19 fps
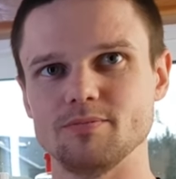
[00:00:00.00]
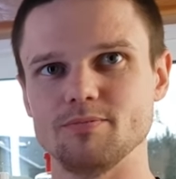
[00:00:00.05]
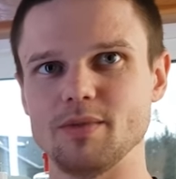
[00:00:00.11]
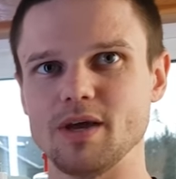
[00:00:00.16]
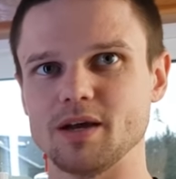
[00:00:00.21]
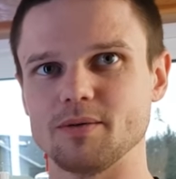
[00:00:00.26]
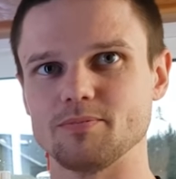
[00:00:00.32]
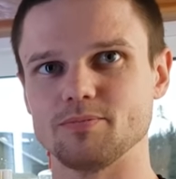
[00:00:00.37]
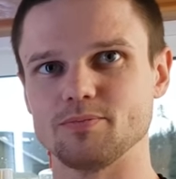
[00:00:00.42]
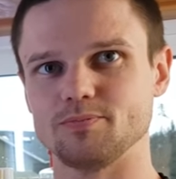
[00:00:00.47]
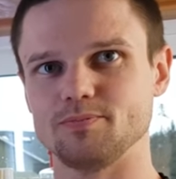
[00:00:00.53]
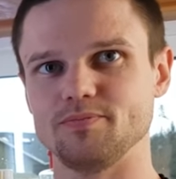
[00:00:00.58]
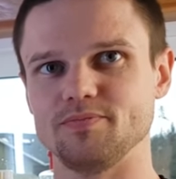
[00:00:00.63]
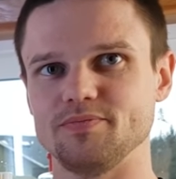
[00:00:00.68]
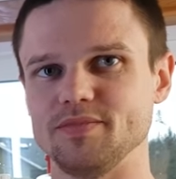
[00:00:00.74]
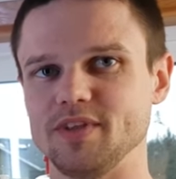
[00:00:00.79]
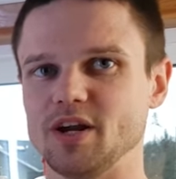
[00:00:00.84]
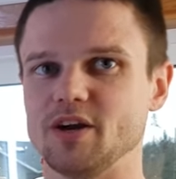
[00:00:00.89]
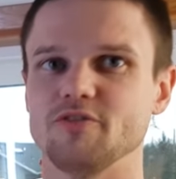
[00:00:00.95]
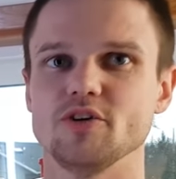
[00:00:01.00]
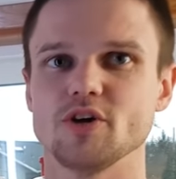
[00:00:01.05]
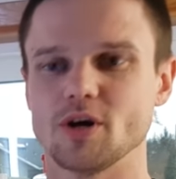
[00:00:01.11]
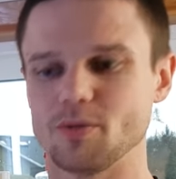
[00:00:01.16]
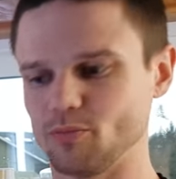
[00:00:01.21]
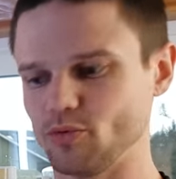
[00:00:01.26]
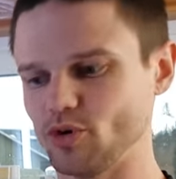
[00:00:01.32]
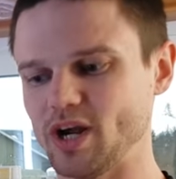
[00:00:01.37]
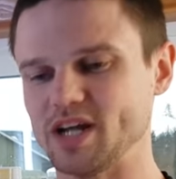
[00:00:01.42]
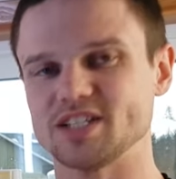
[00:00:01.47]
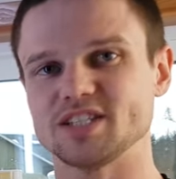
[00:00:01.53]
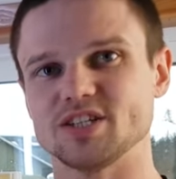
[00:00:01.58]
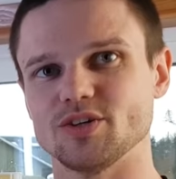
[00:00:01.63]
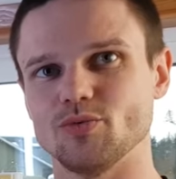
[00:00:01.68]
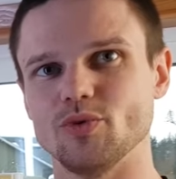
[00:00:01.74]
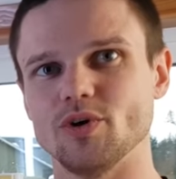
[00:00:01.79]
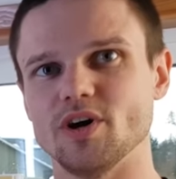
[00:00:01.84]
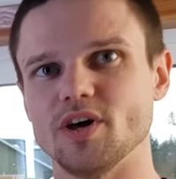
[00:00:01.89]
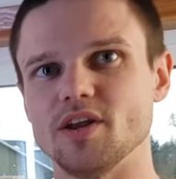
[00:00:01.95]
you know, if you compress the
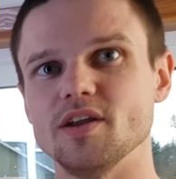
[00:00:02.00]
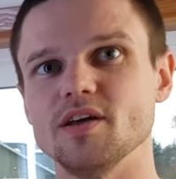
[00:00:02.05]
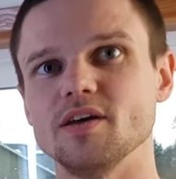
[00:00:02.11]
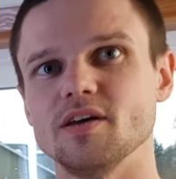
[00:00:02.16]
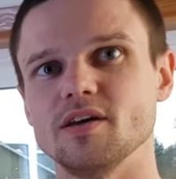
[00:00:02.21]
wood,